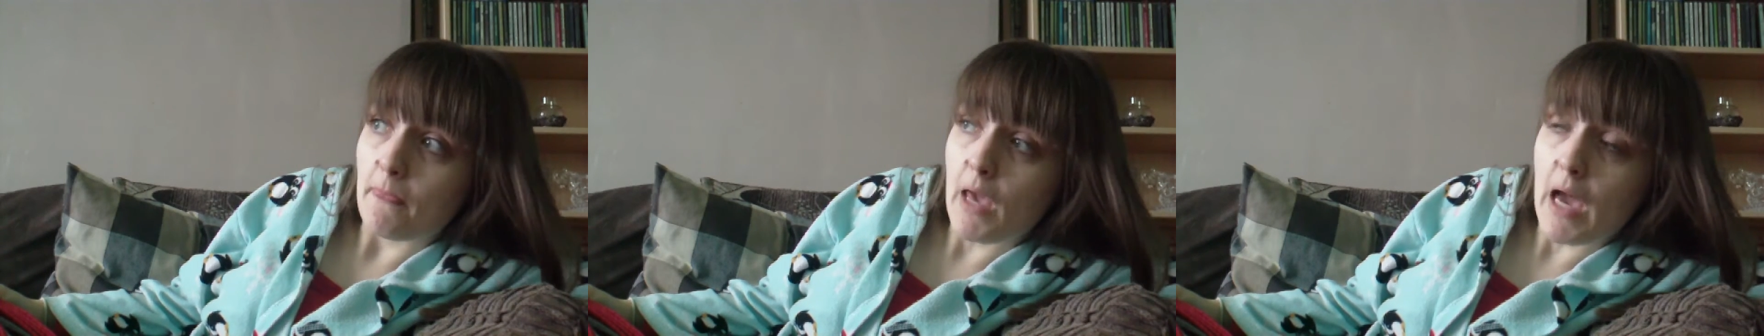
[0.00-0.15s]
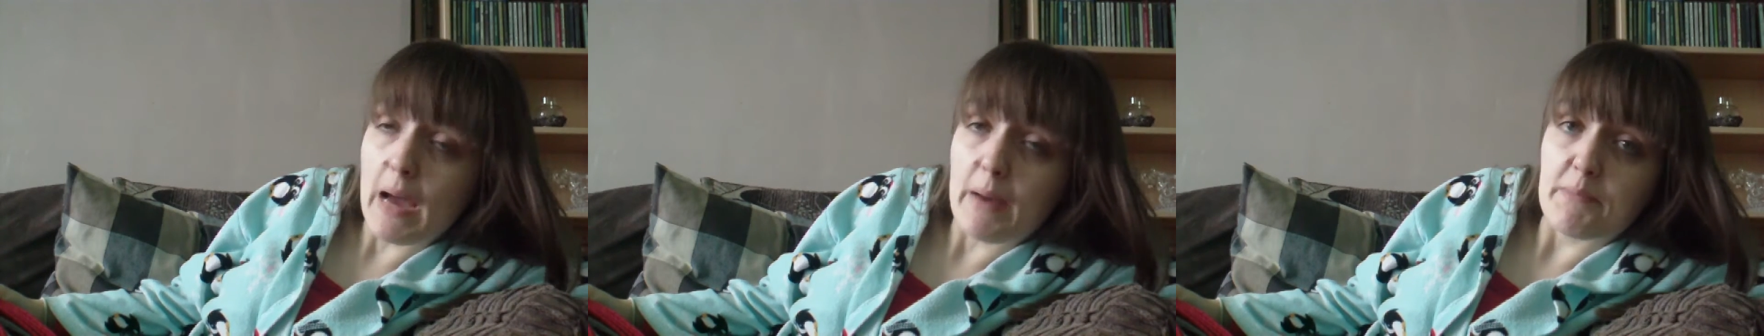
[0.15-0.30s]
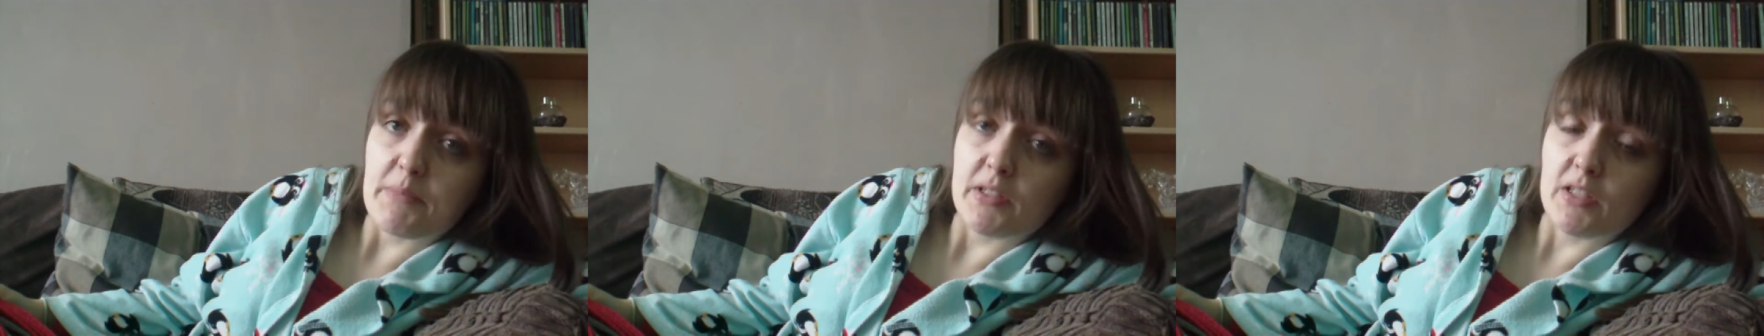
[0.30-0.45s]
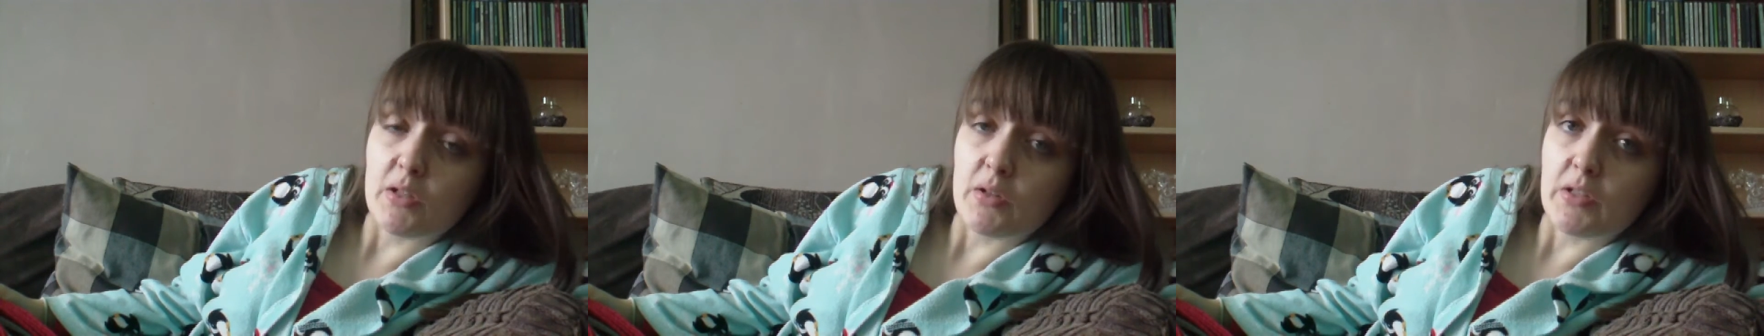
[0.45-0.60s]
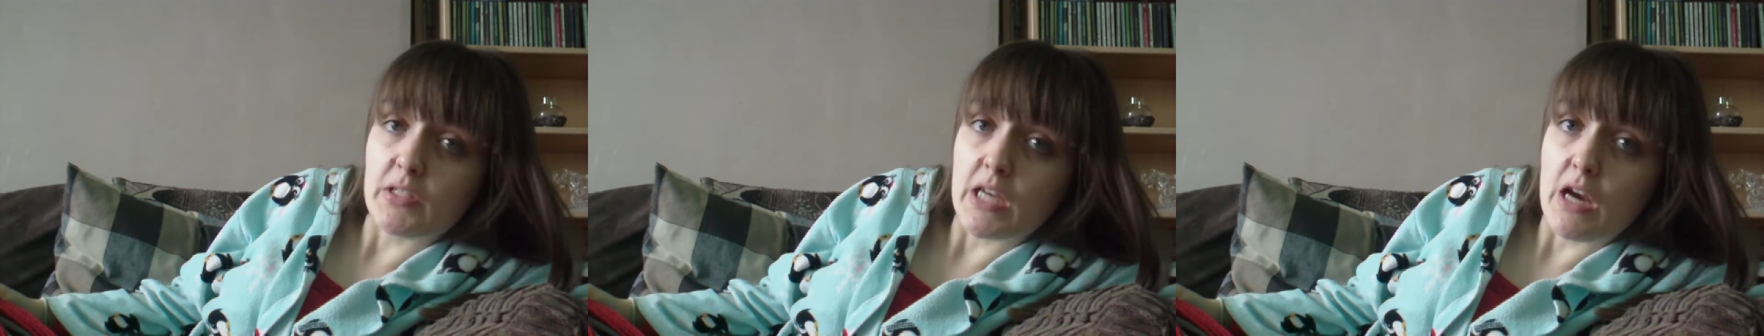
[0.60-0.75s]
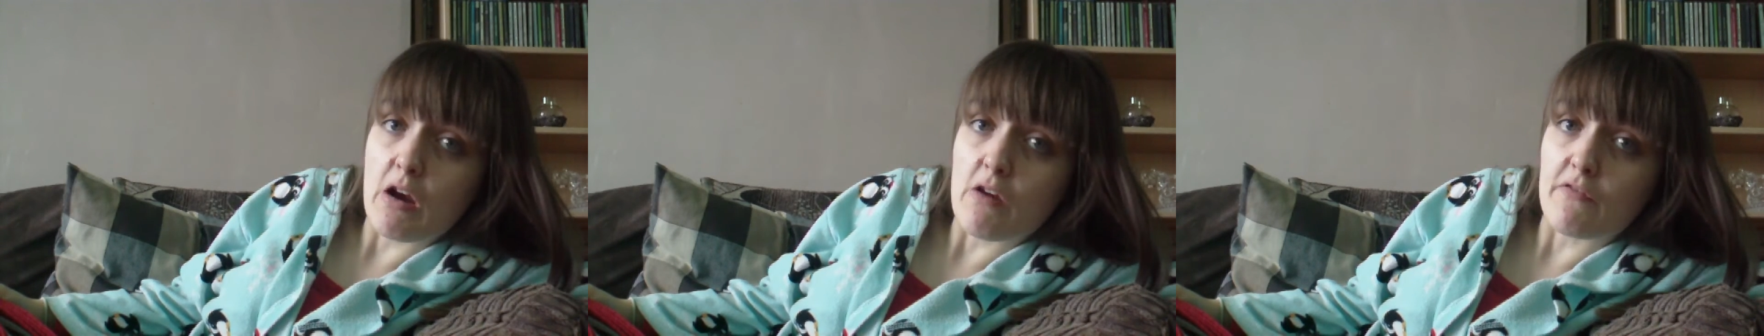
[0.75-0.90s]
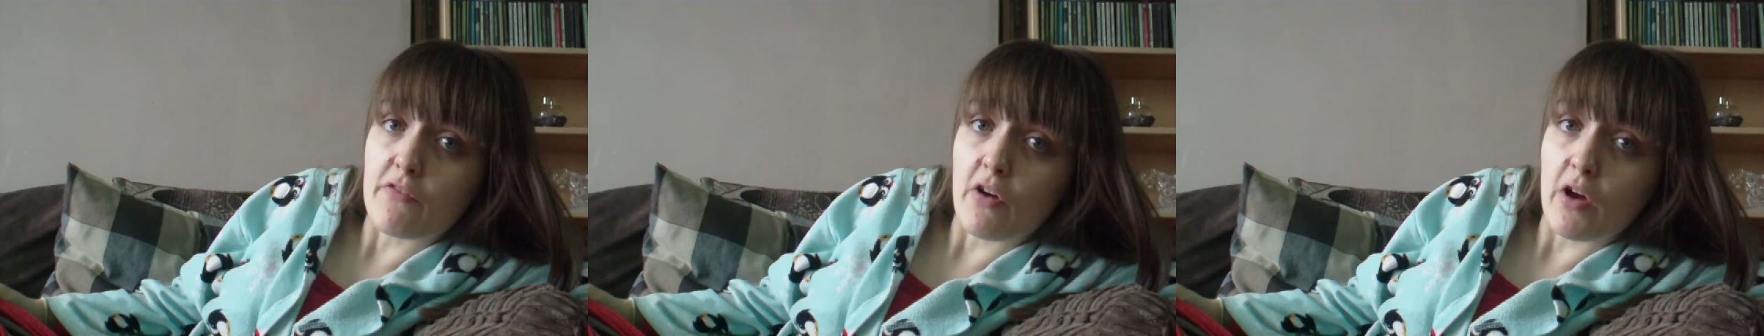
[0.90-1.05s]
Absolutely
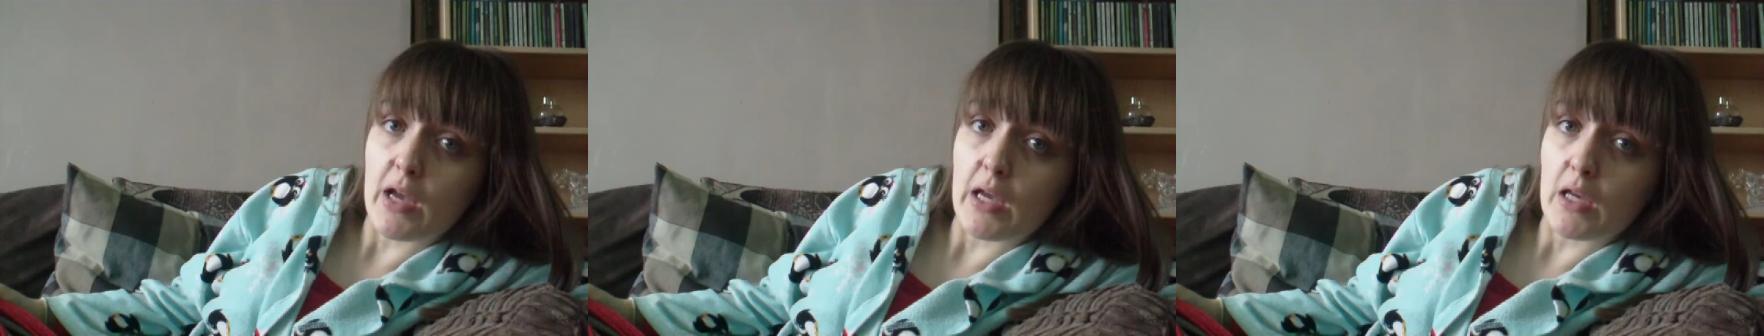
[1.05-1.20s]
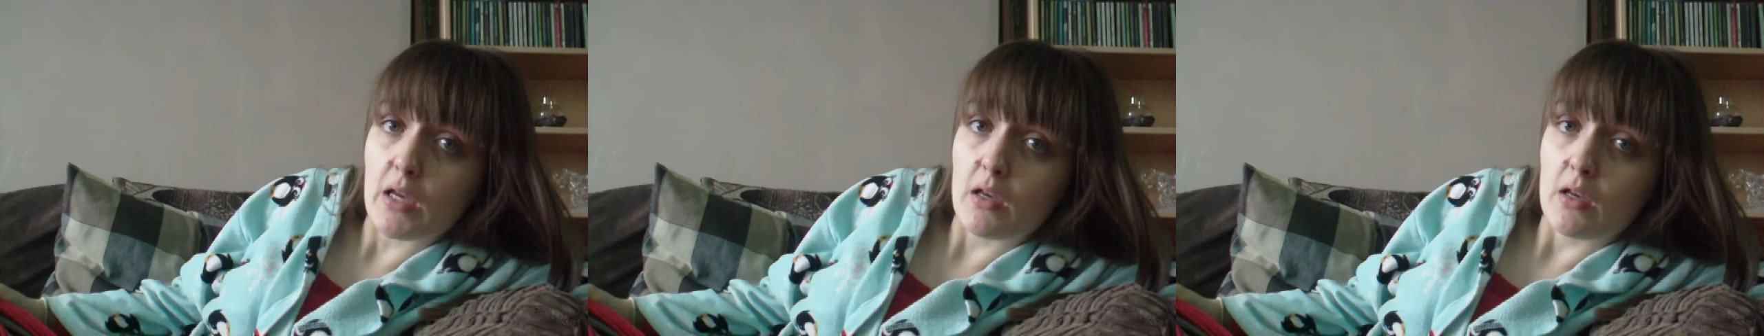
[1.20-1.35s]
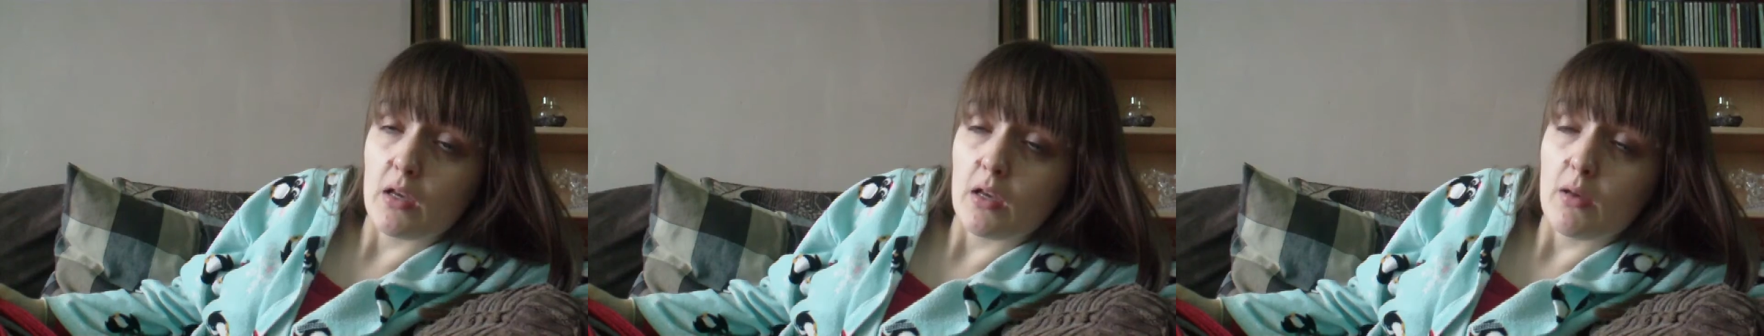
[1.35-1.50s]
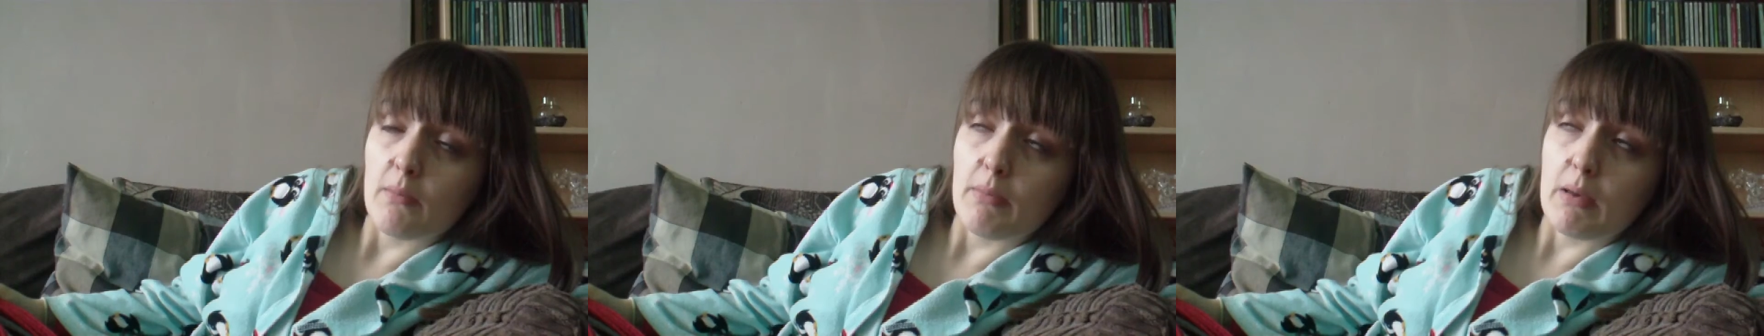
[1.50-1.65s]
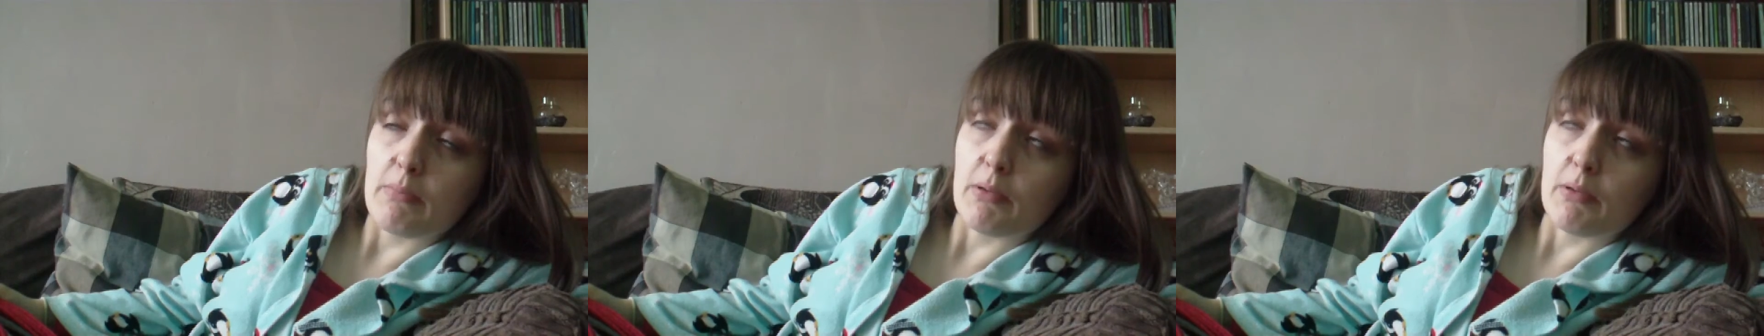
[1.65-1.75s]
terrifying.